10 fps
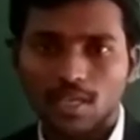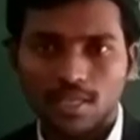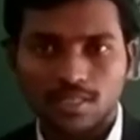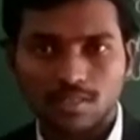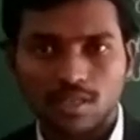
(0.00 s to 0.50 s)

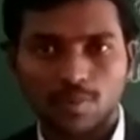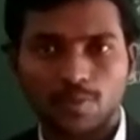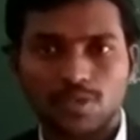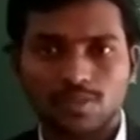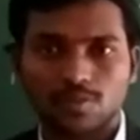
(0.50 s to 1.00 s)
is not
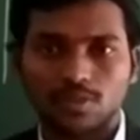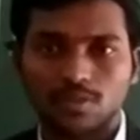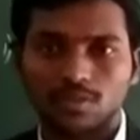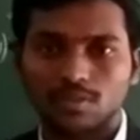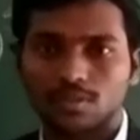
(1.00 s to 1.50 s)

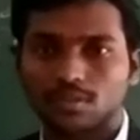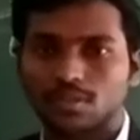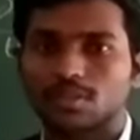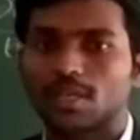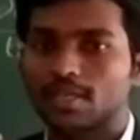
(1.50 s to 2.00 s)
possible
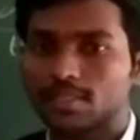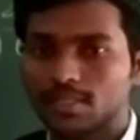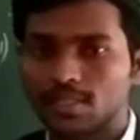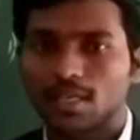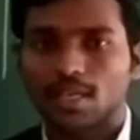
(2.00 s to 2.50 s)
at
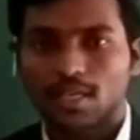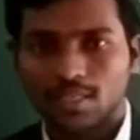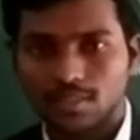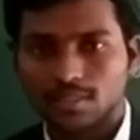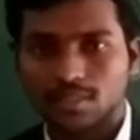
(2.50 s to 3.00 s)
an
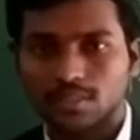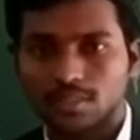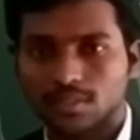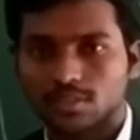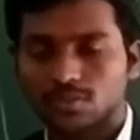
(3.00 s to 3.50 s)

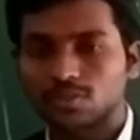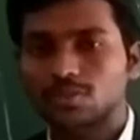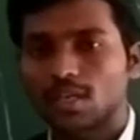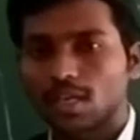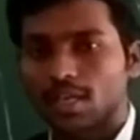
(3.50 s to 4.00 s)
instant.
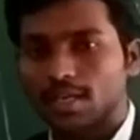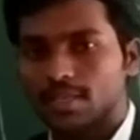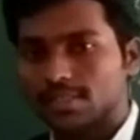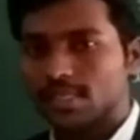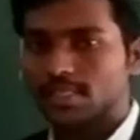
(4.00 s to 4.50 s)
So
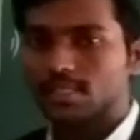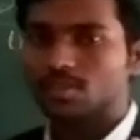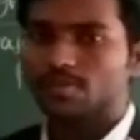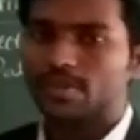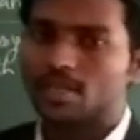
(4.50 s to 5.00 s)
trajectory
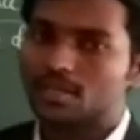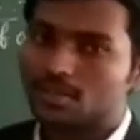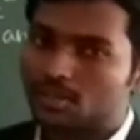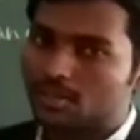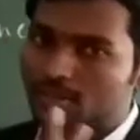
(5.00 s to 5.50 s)
of an
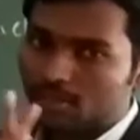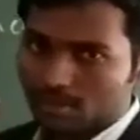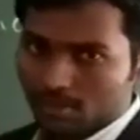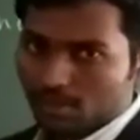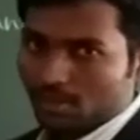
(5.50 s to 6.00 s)

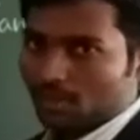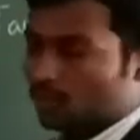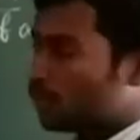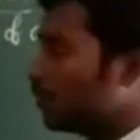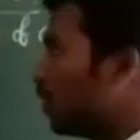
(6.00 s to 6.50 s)
electron
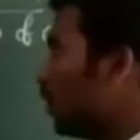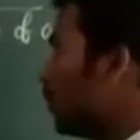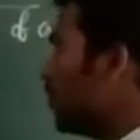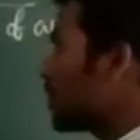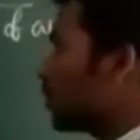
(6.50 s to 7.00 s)
could not
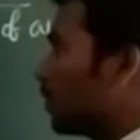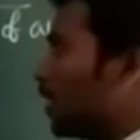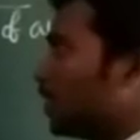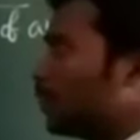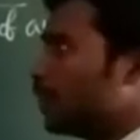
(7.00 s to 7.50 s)
be
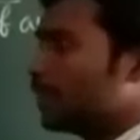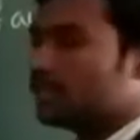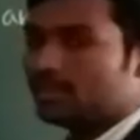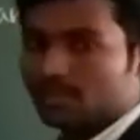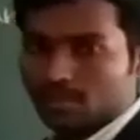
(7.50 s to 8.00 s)
explained
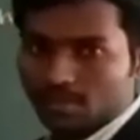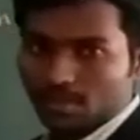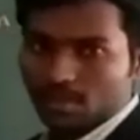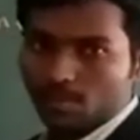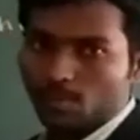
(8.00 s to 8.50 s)
by
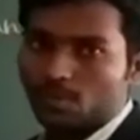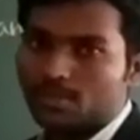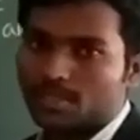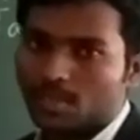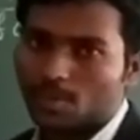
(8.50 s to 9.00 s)

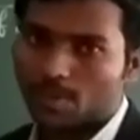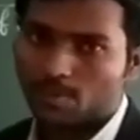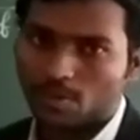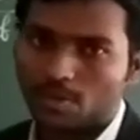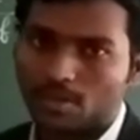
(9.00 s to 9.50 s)
Bohr's atomic
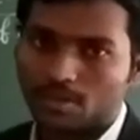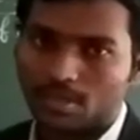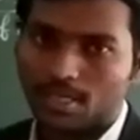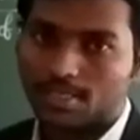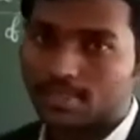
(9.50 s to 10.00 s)
model.
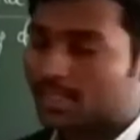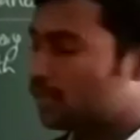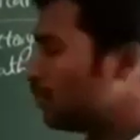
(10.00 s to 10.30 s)
And second